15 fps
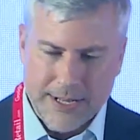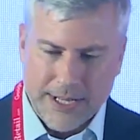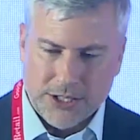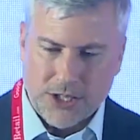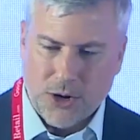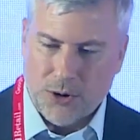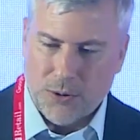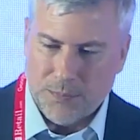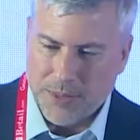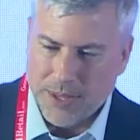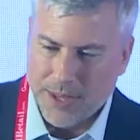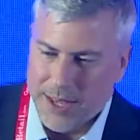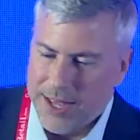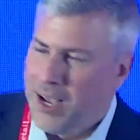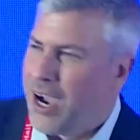So
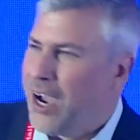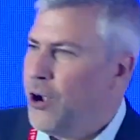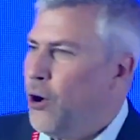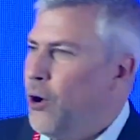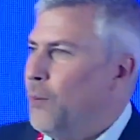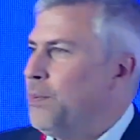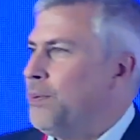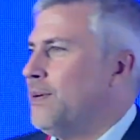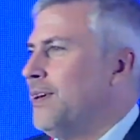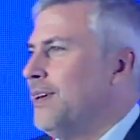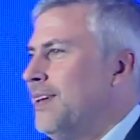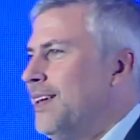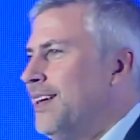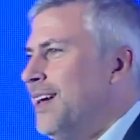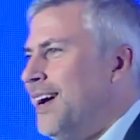I hope,
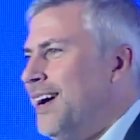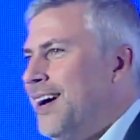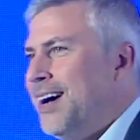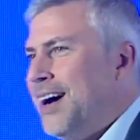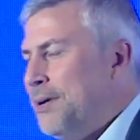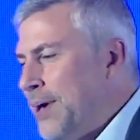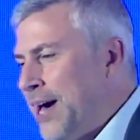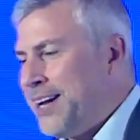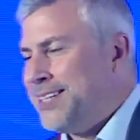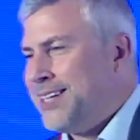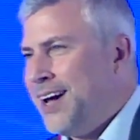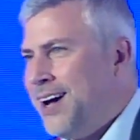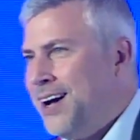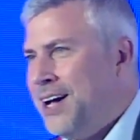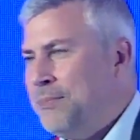I'm out of
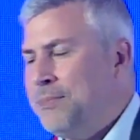time,